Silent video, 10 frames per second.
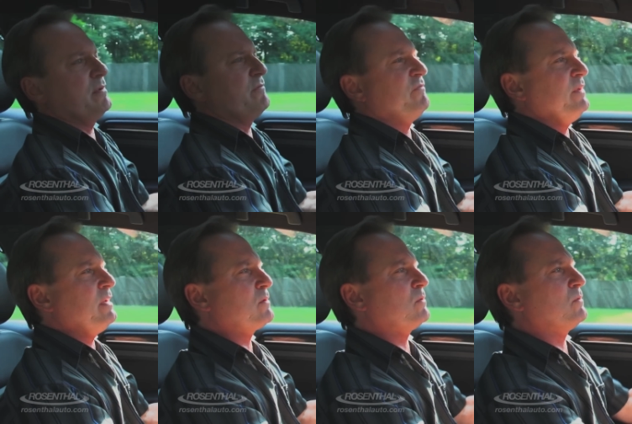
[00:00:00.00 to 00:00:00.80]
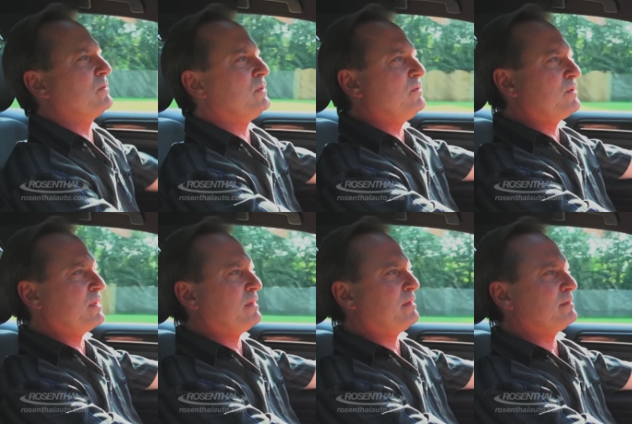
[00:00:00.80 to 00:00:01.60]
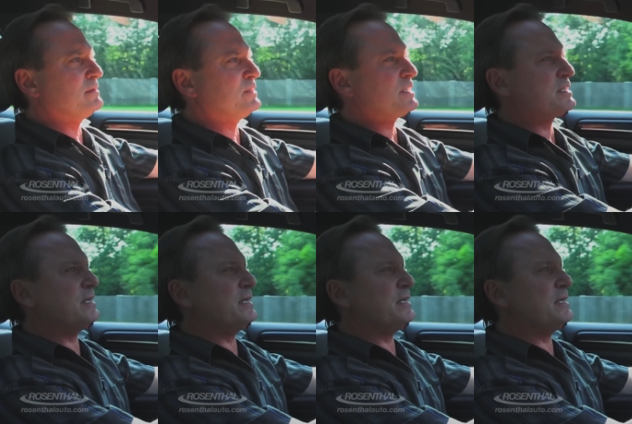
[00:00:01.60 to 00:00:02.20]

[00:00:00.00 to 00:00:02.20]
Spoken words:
vehicle, you can just